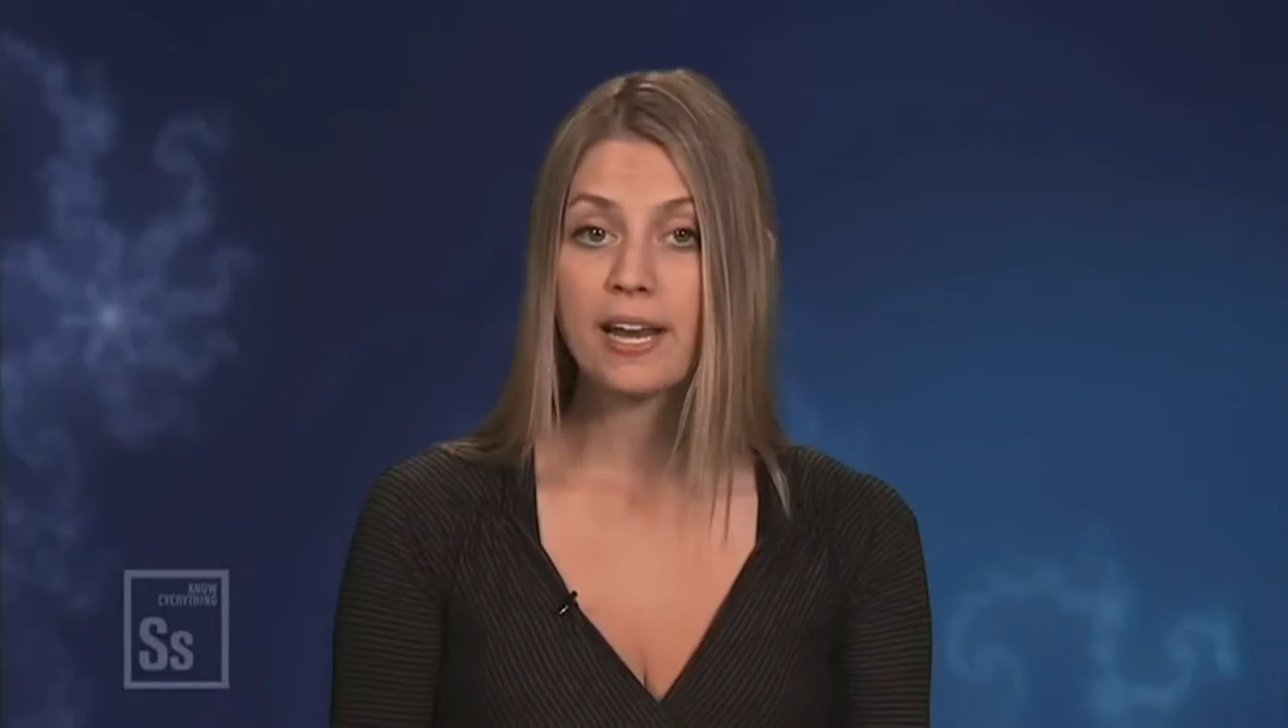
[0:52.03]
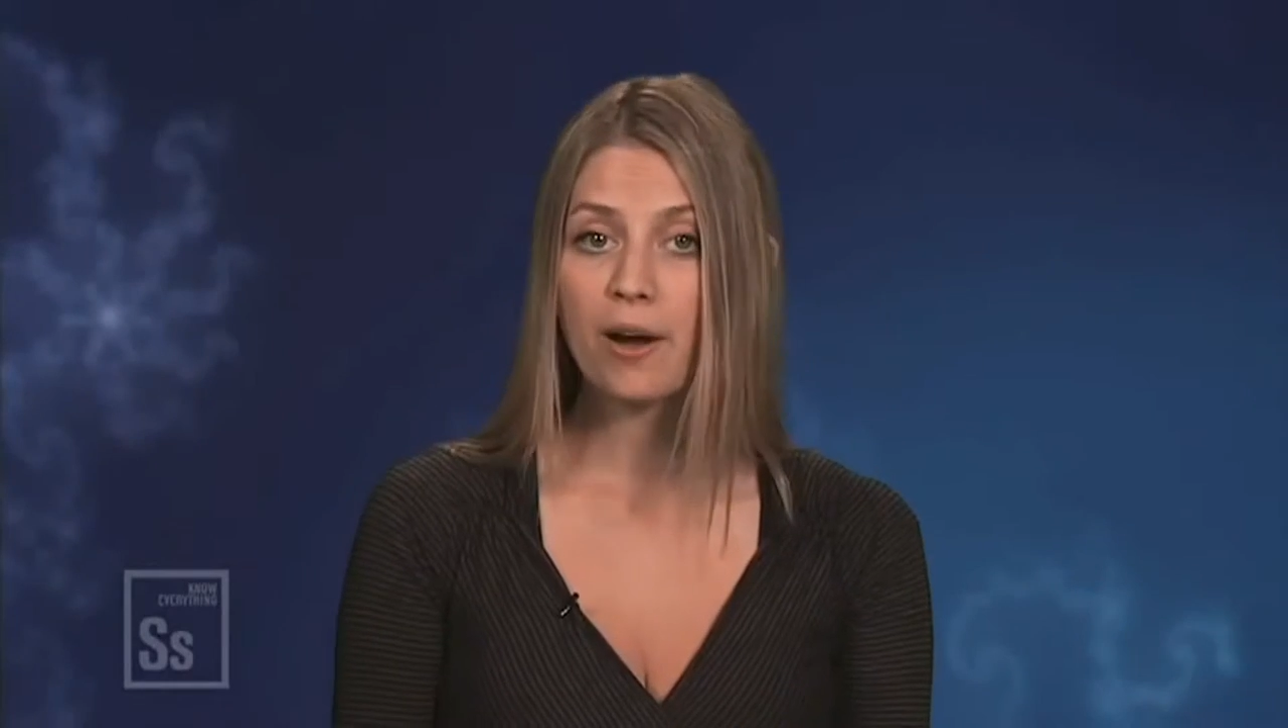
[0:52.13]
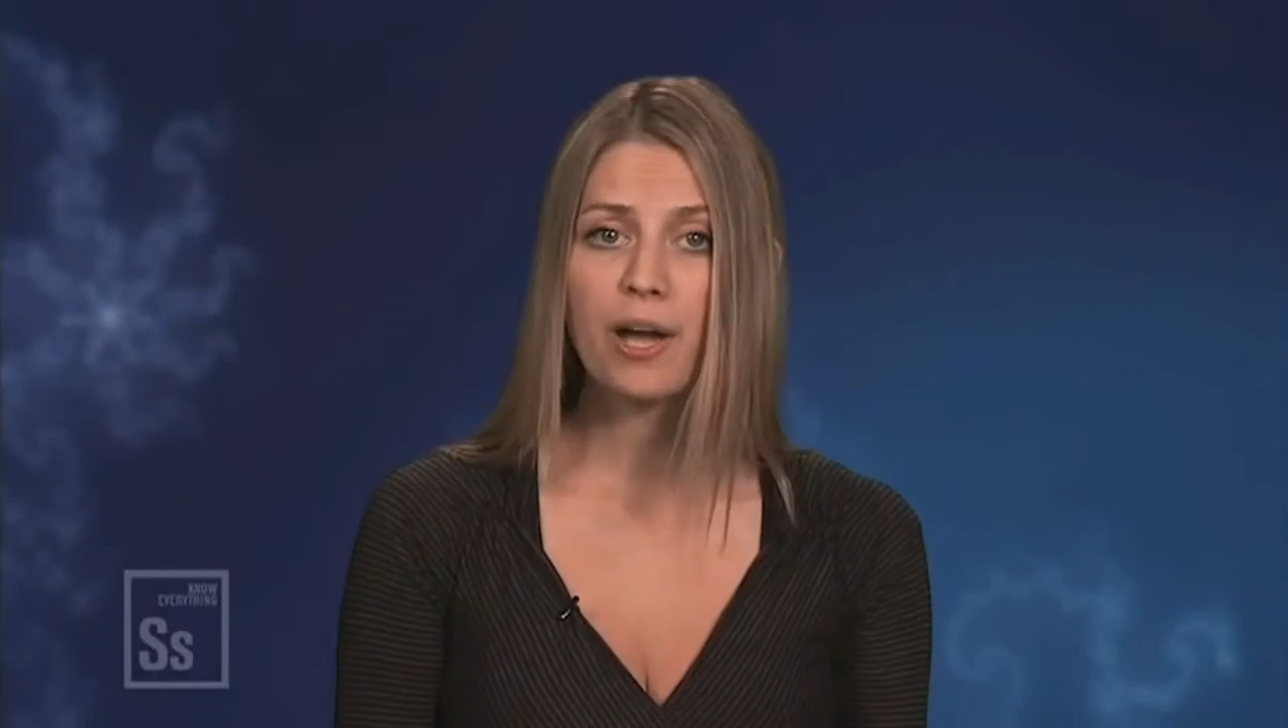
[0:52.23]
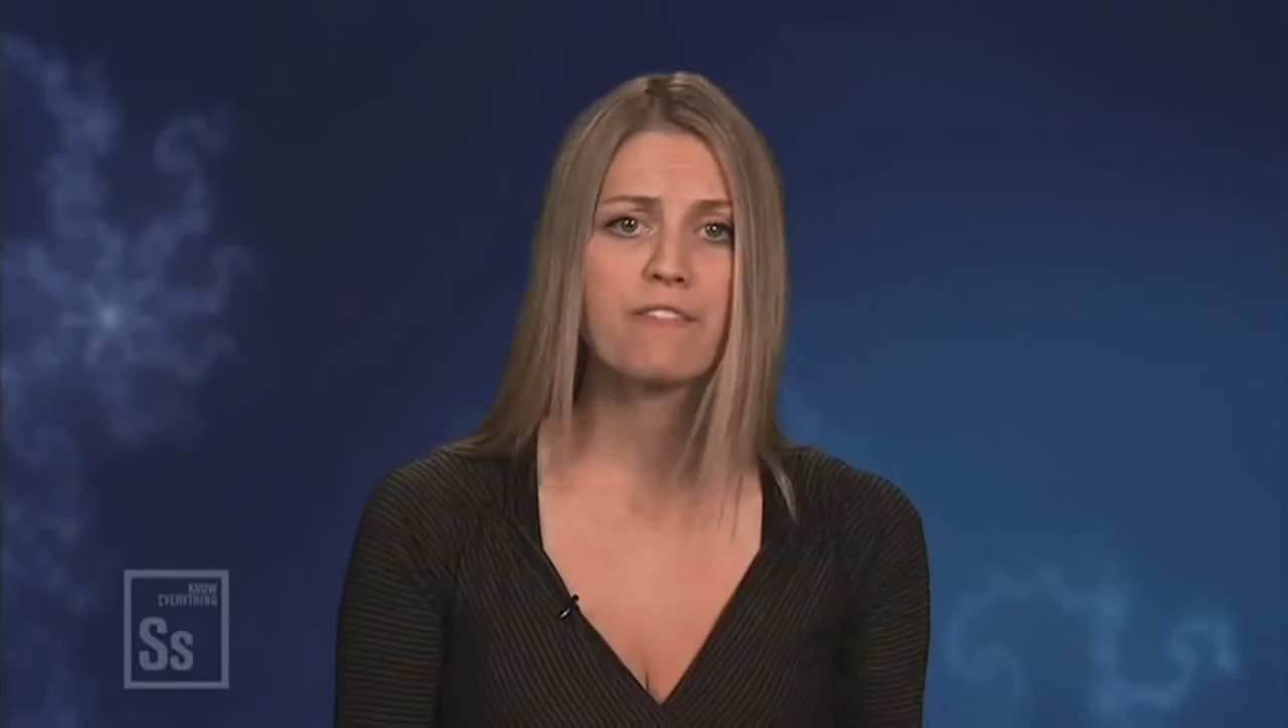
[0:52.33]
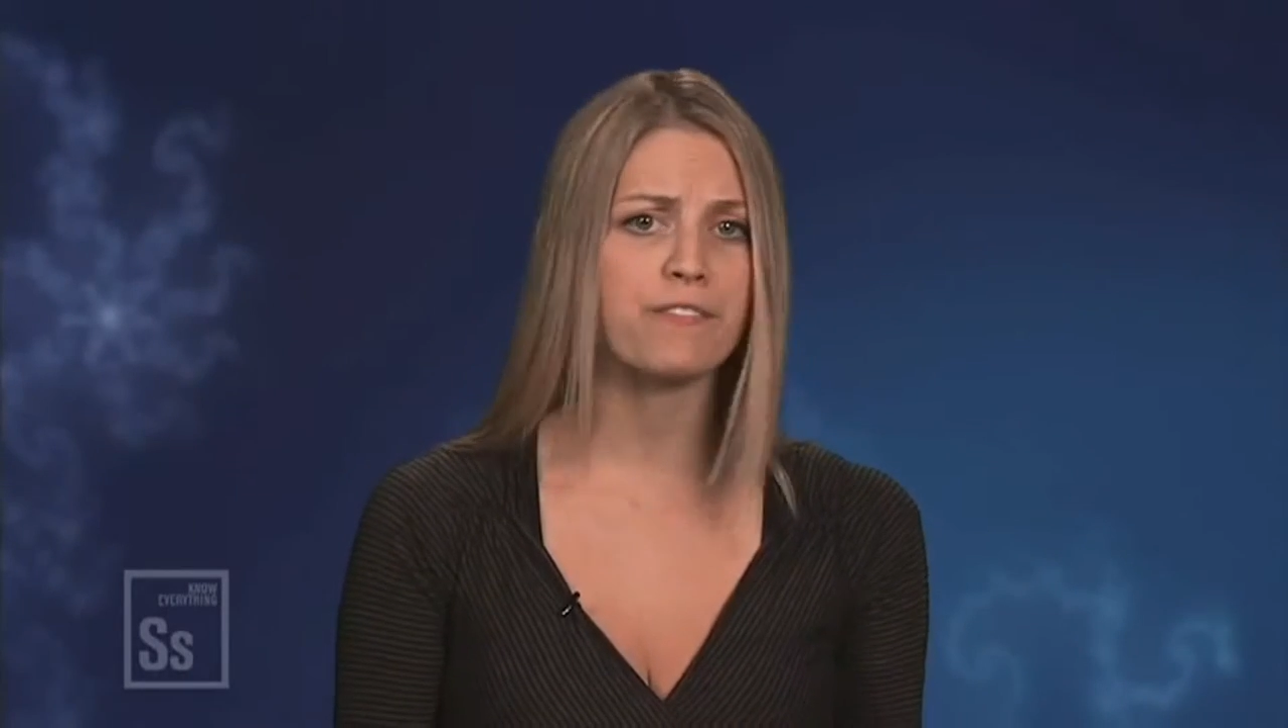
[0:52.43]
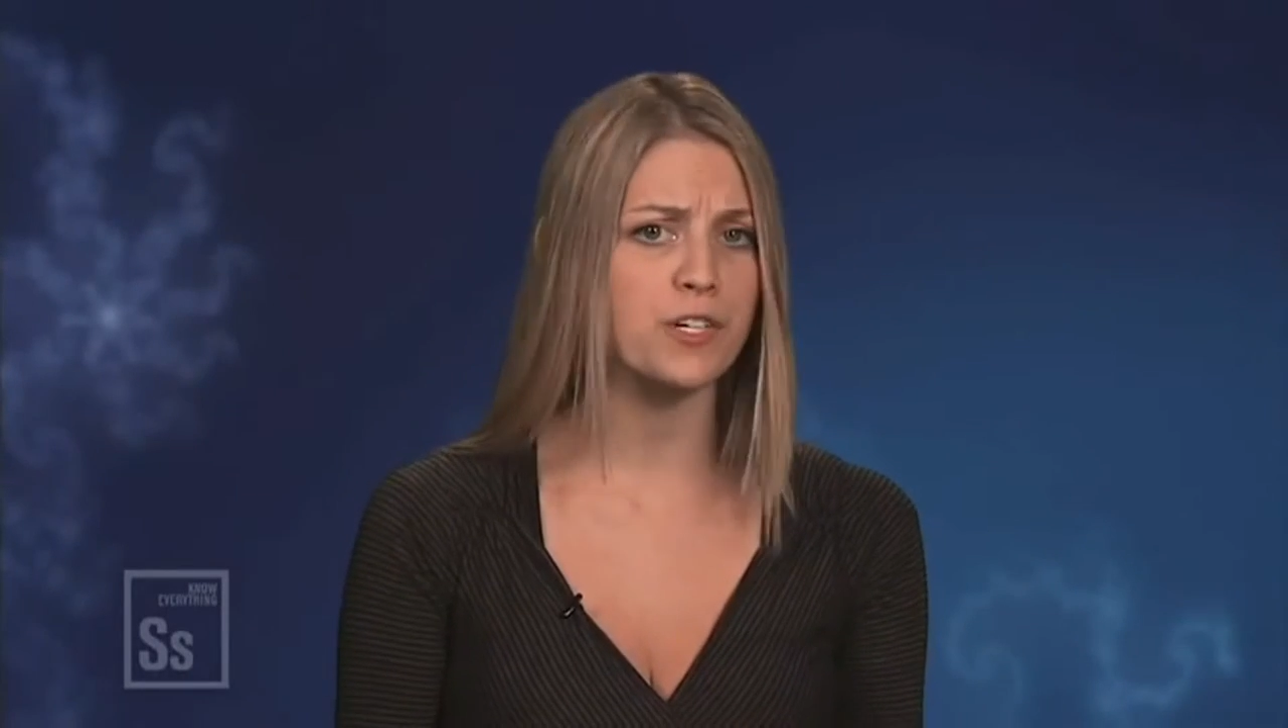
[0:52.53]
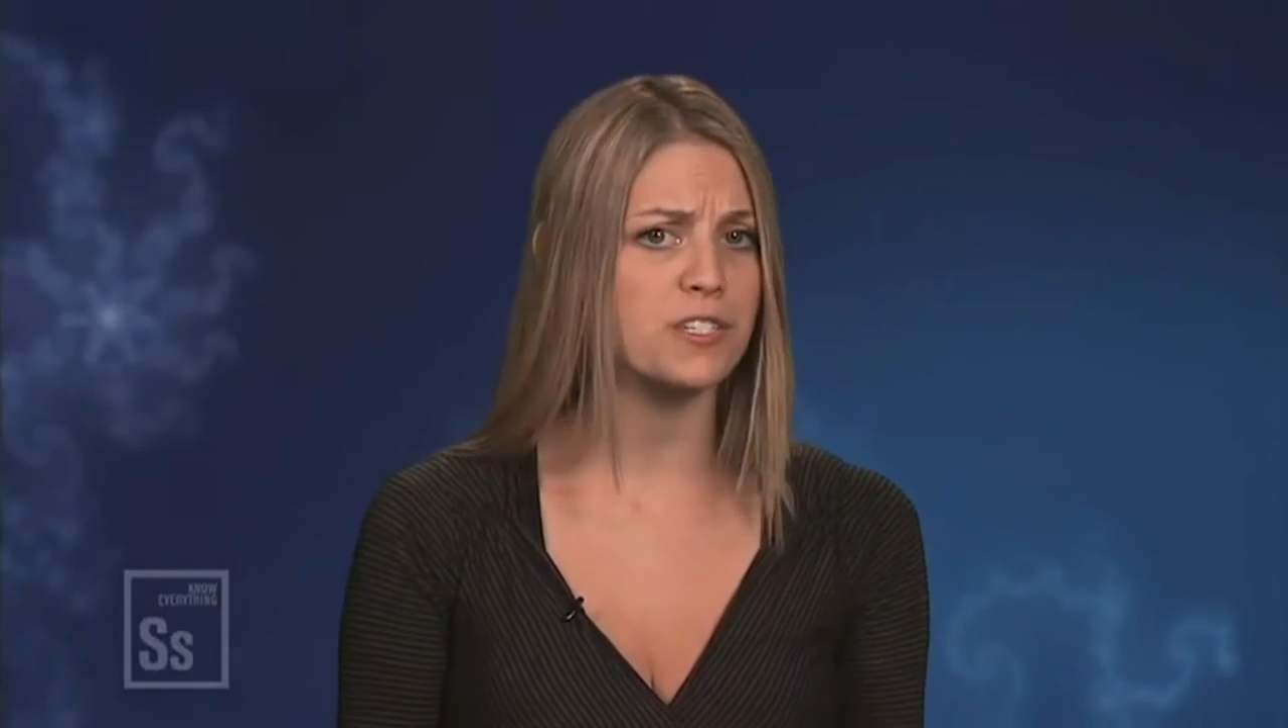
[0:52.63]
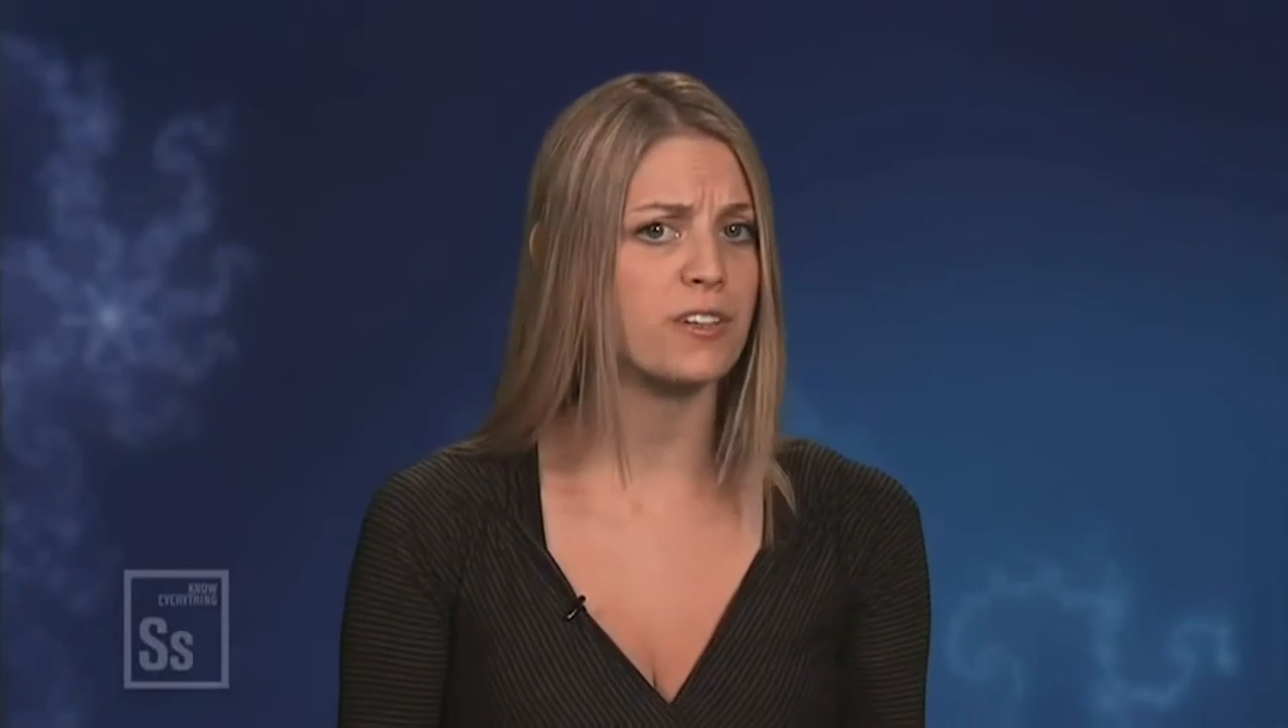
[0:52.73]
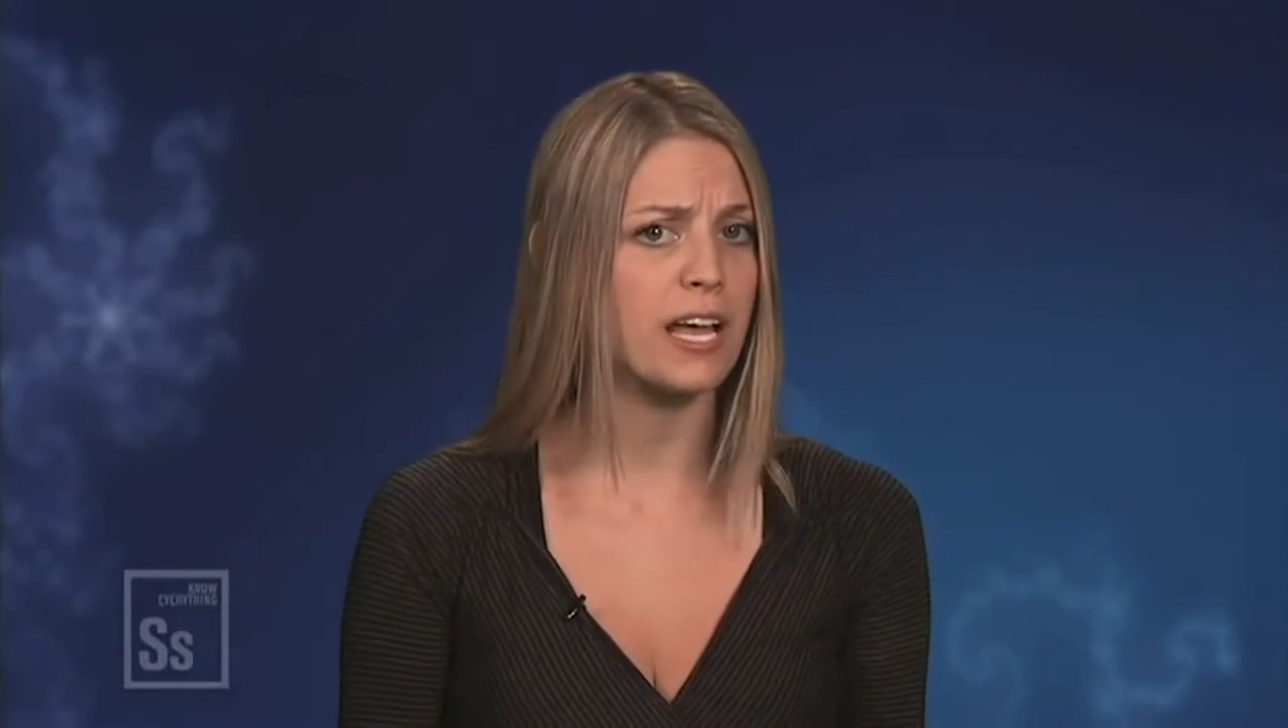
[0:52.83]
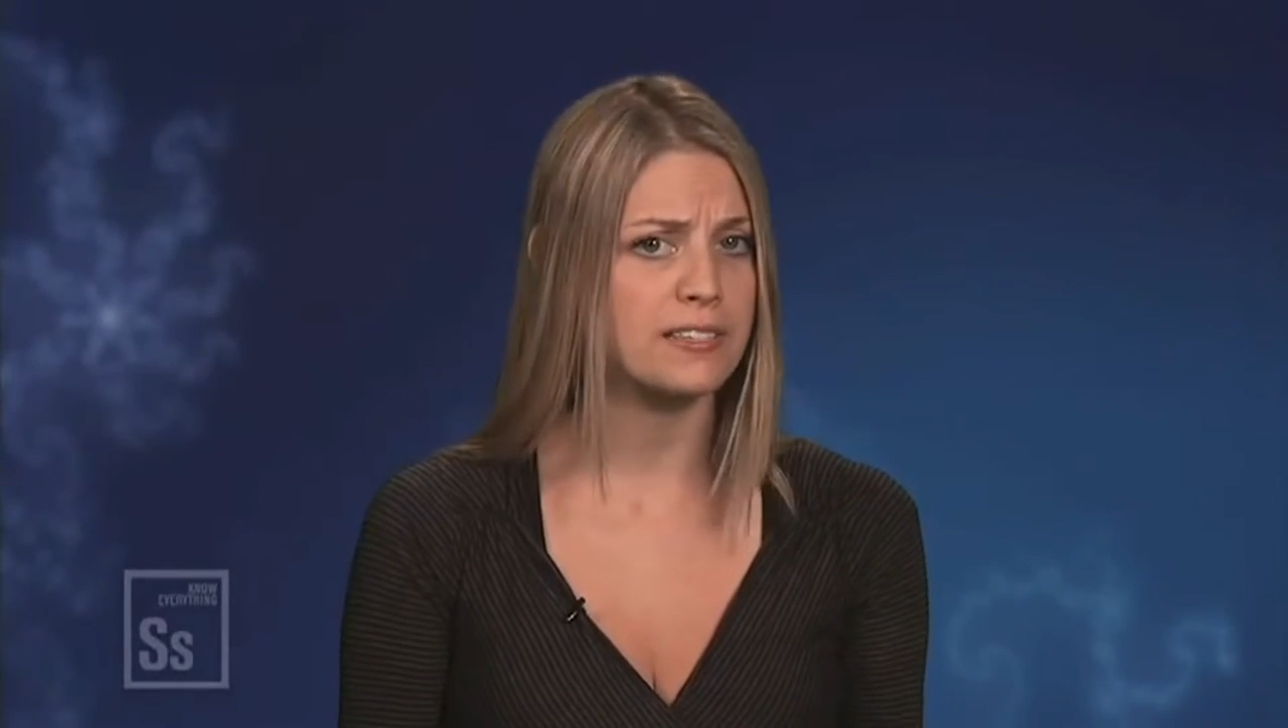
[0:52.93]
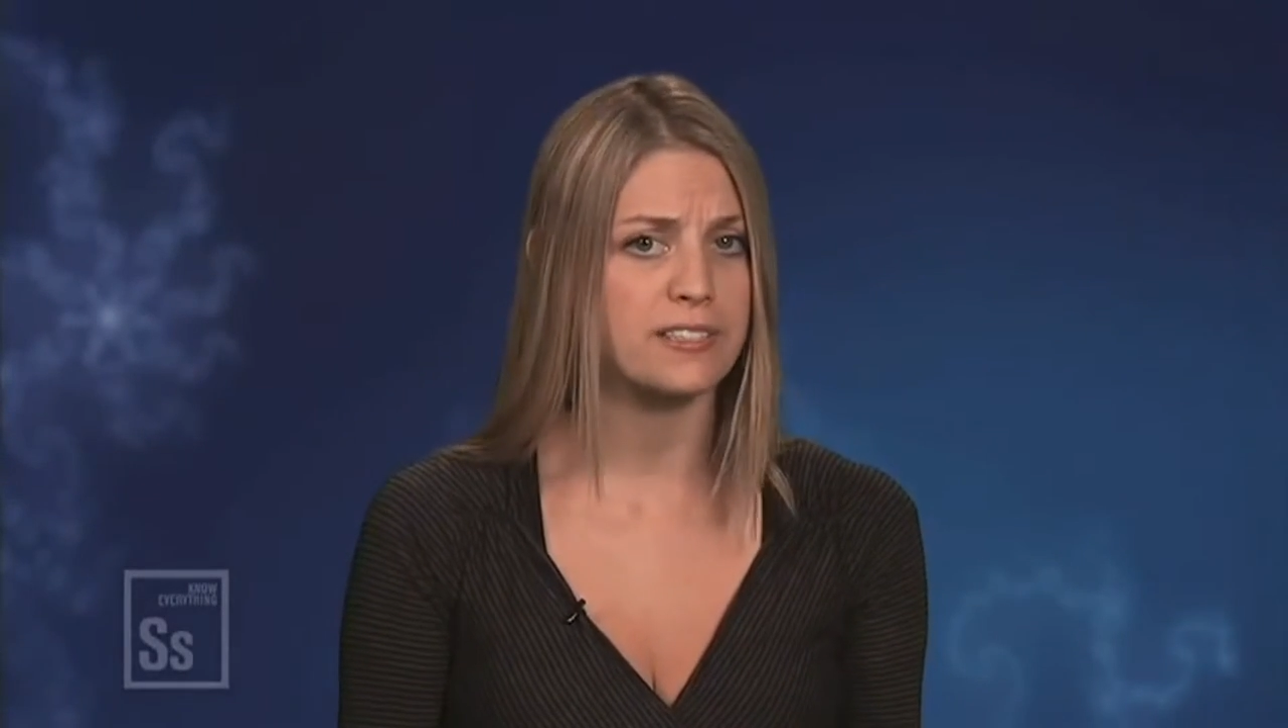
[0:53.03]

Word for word: Now, at first glance,